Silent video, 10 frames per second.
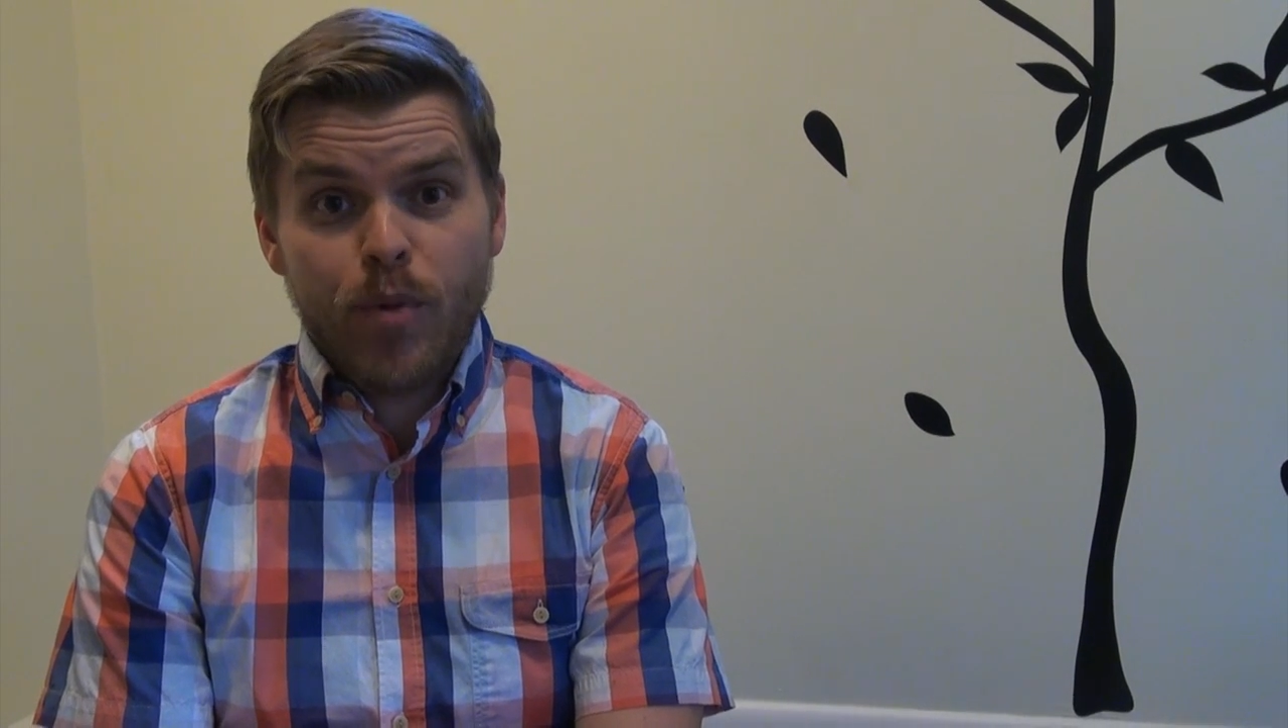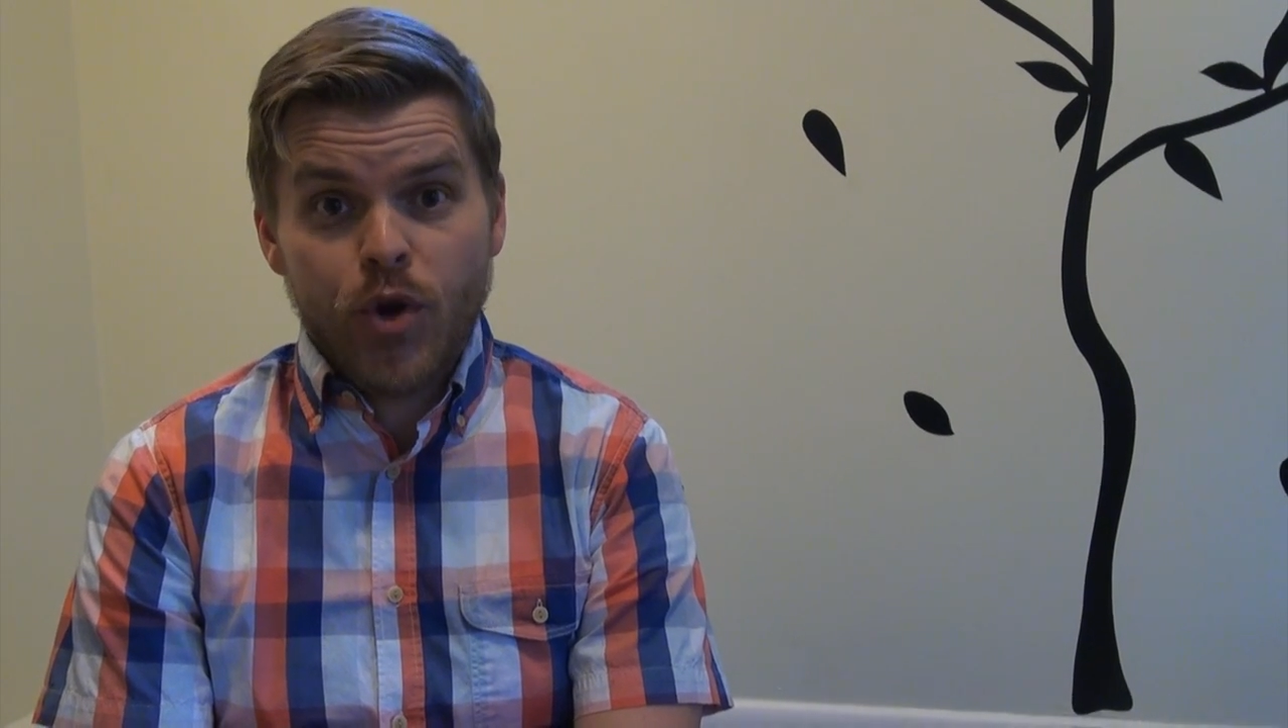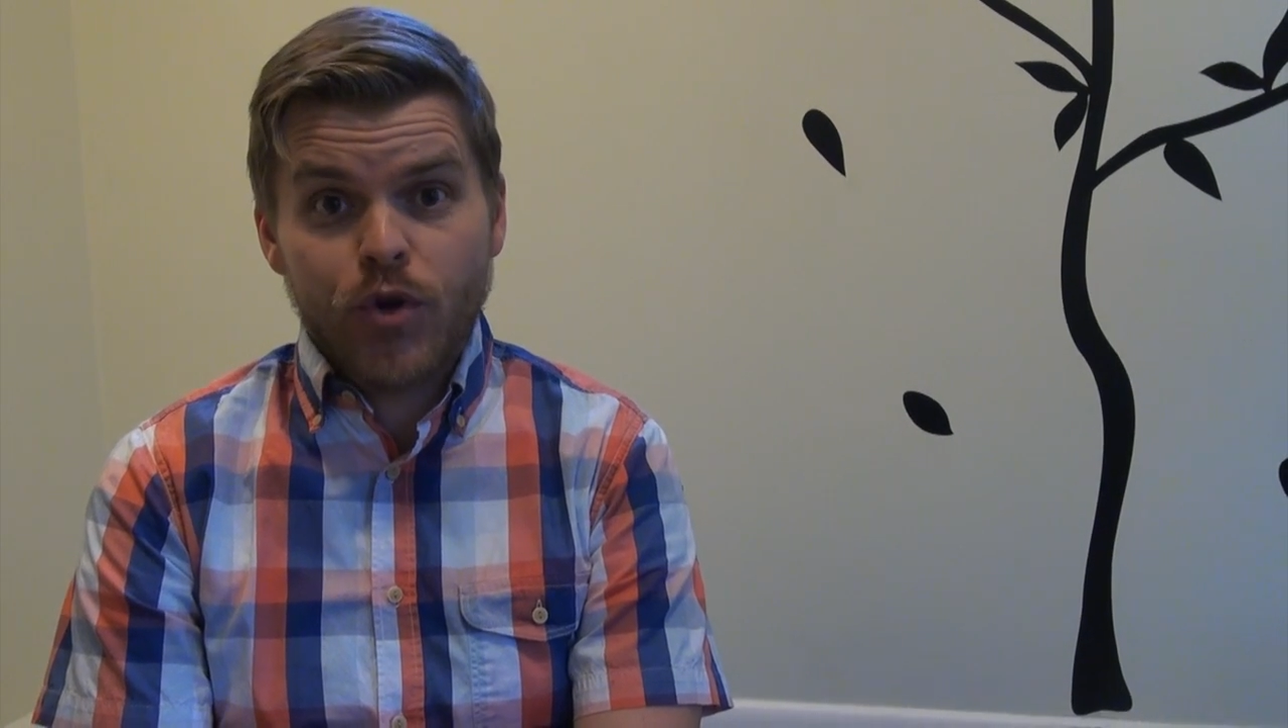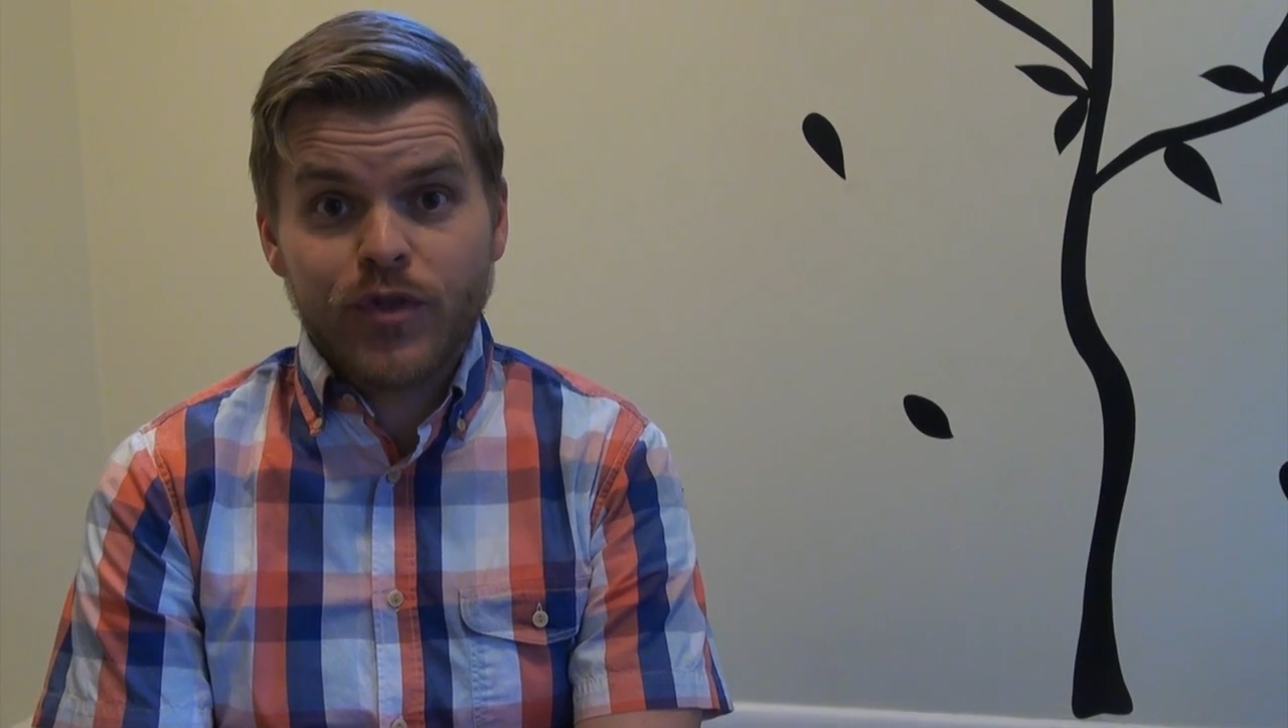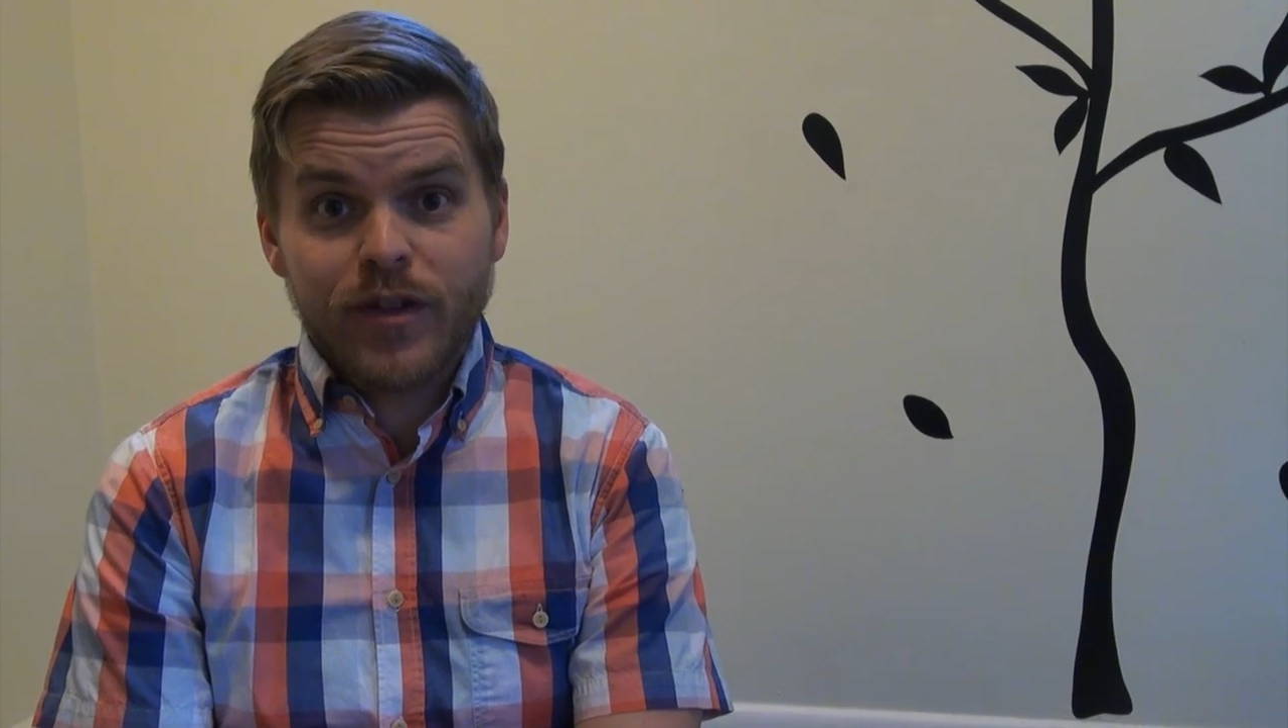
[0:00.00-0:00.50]

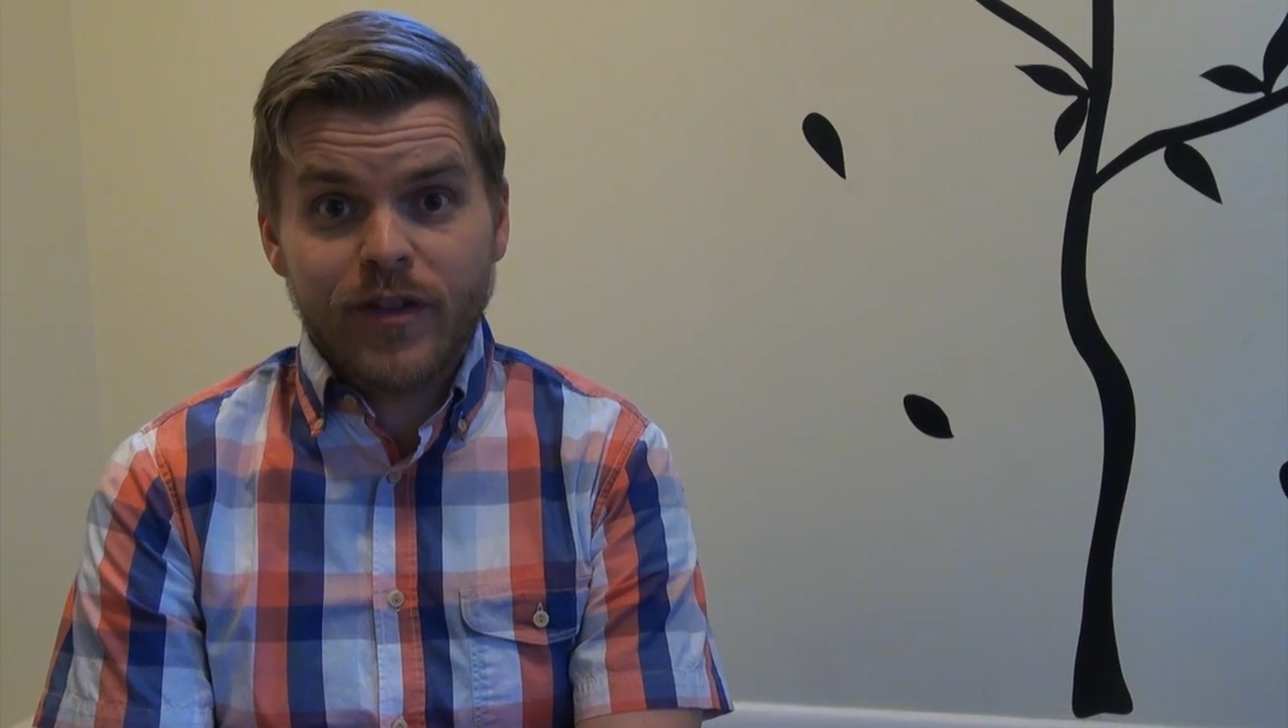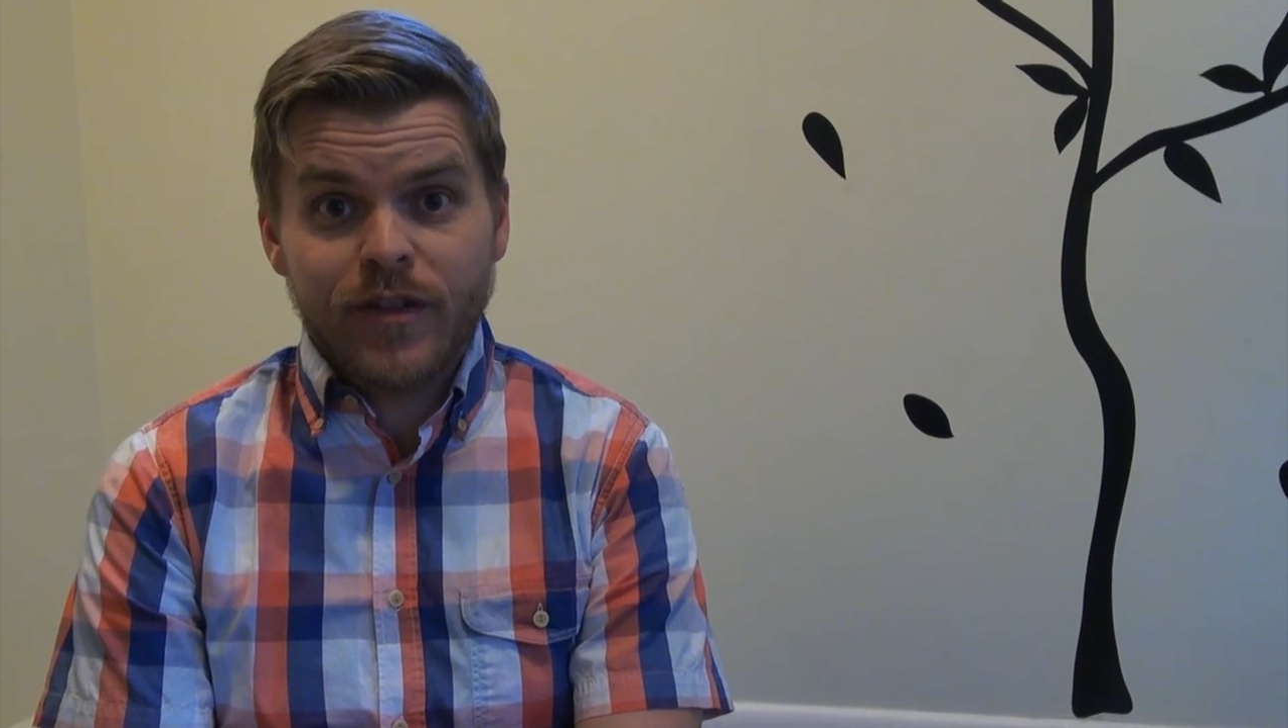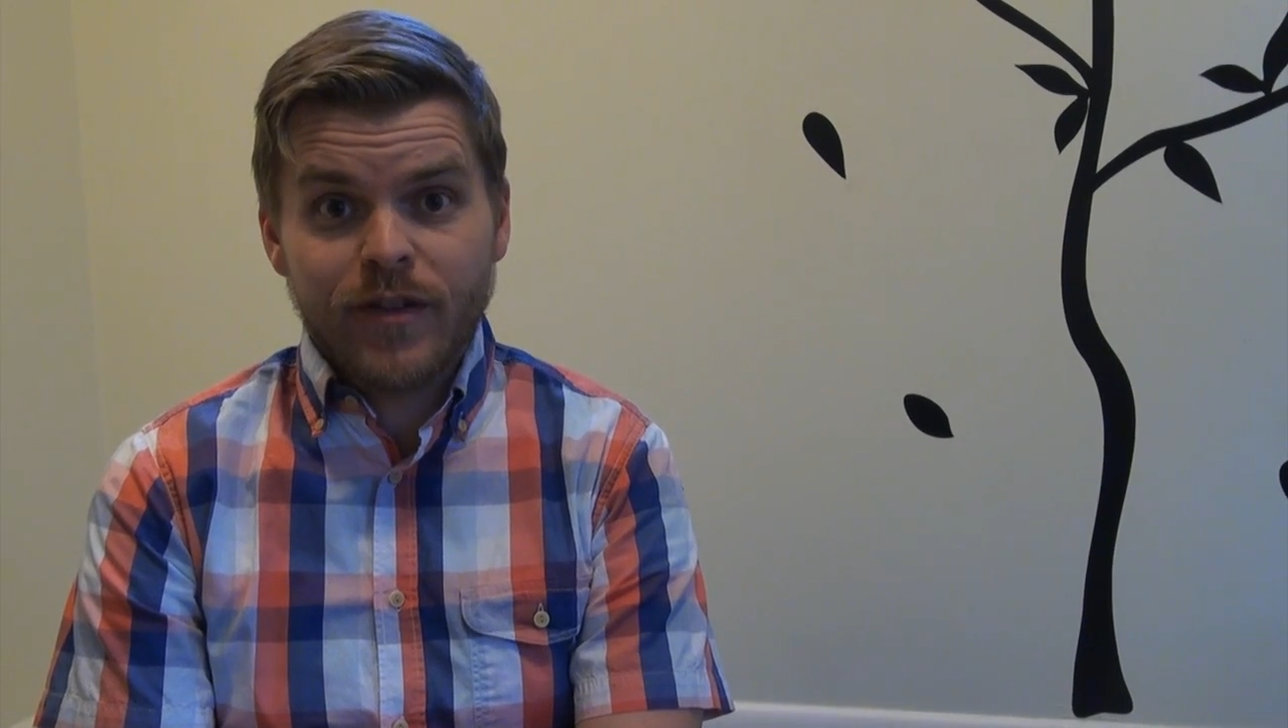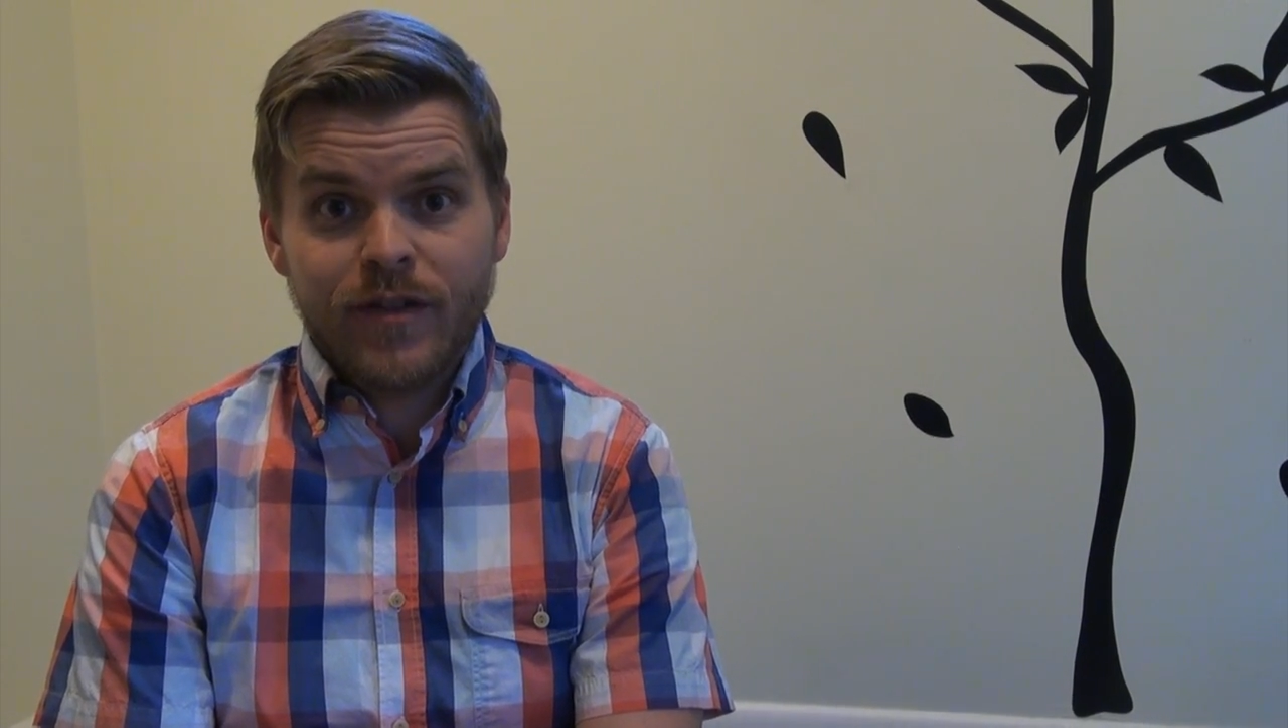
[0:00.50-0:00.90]
person.